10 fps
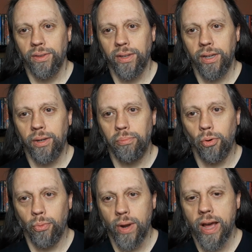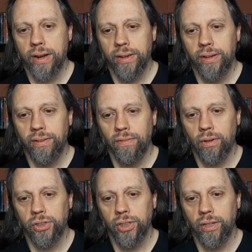the brunette
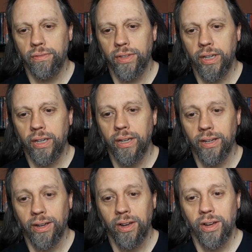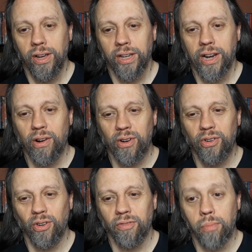version of the
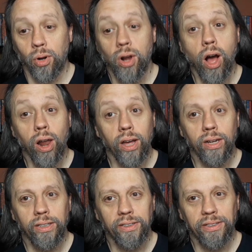character of Mircalla,